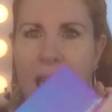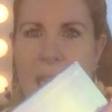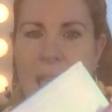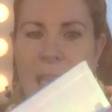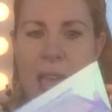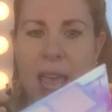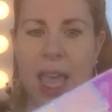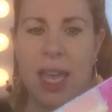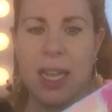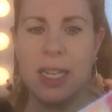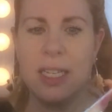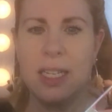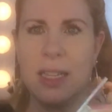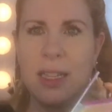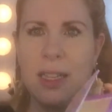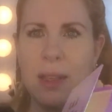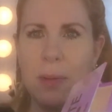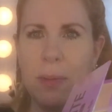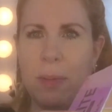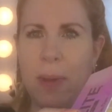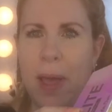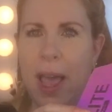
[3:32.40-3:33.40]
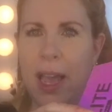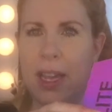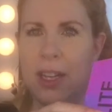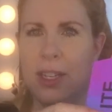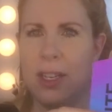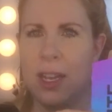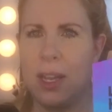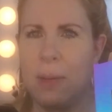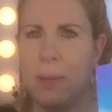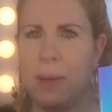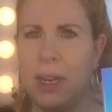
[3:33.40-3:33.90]
And the
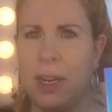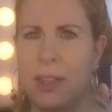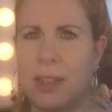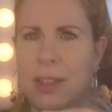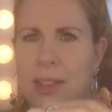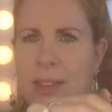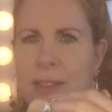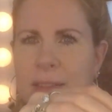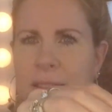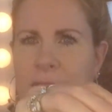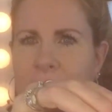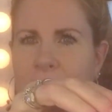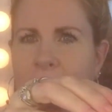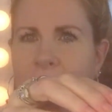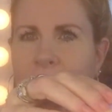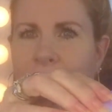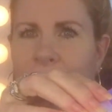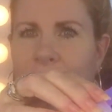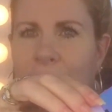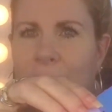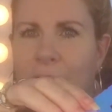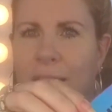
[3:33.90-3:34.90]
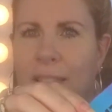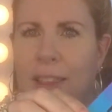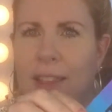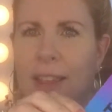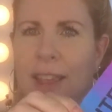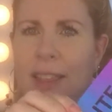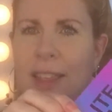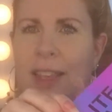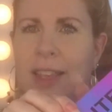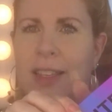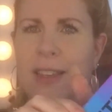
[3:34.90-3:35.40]
packaging, I mean, it's
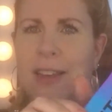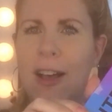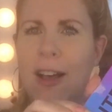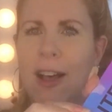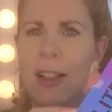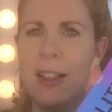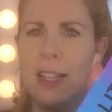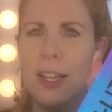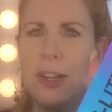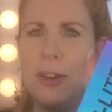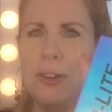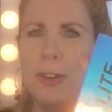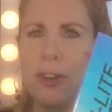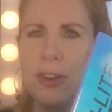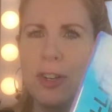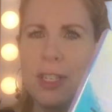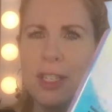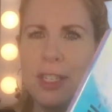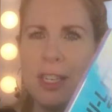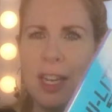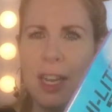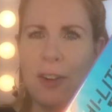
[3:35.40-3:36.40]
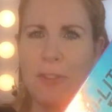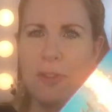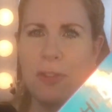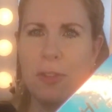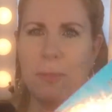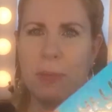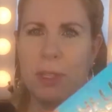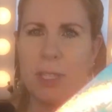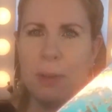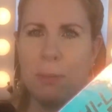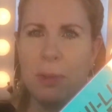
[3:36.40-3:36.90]
I think it's hollow. Christine
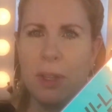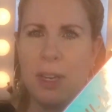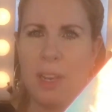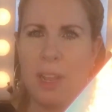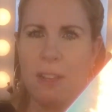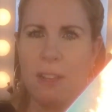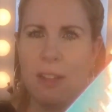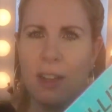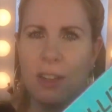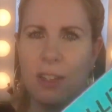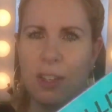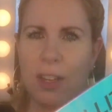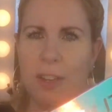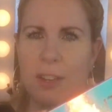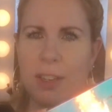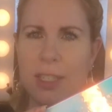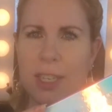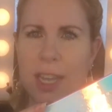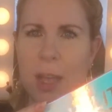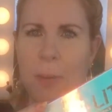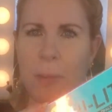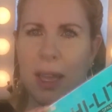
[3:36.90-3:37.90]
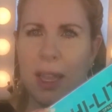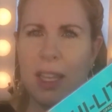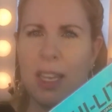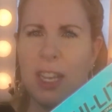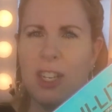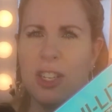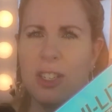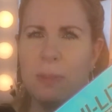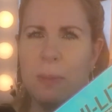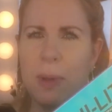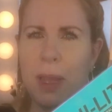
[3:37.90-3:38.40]
from Simply Nail Logic, you can tell me. I think it
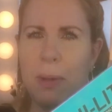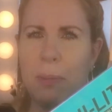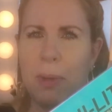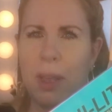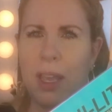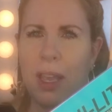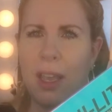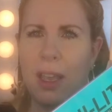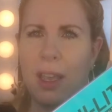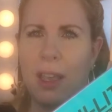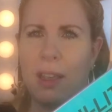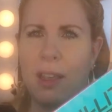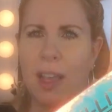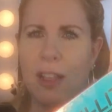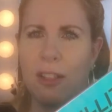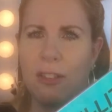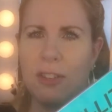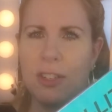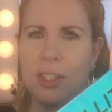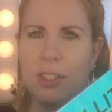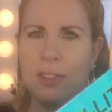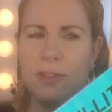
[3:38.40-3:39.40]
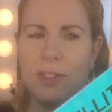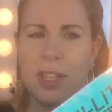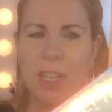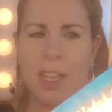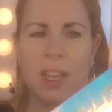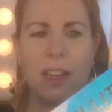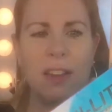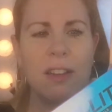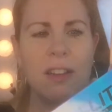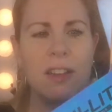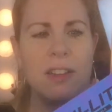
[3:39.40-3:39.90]
just might be color
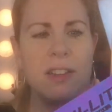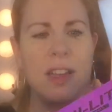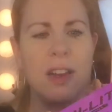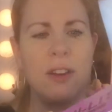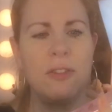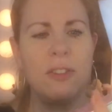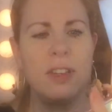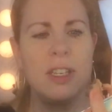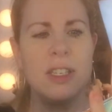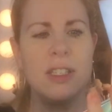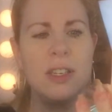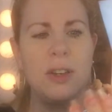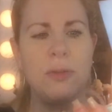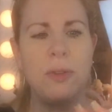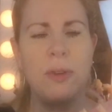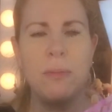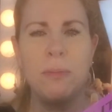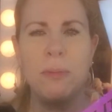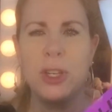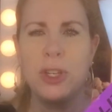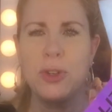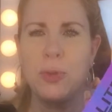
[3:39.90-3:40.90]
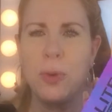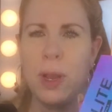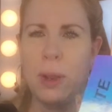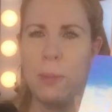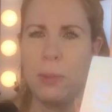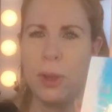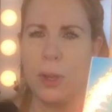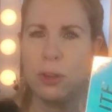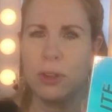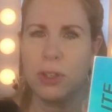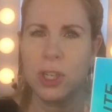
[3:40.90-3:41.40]
shifting because I don't really see much
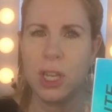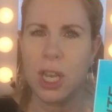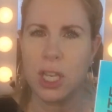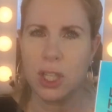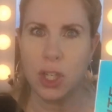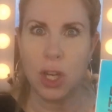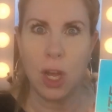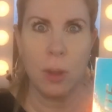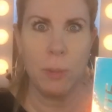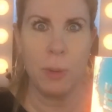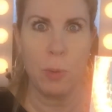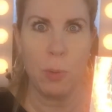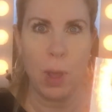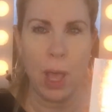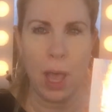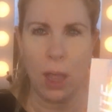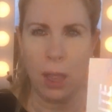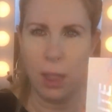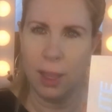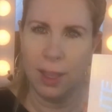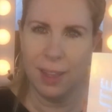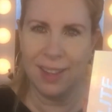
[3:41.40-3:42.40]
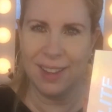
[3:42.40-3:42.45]
rainbow. She has taught me well.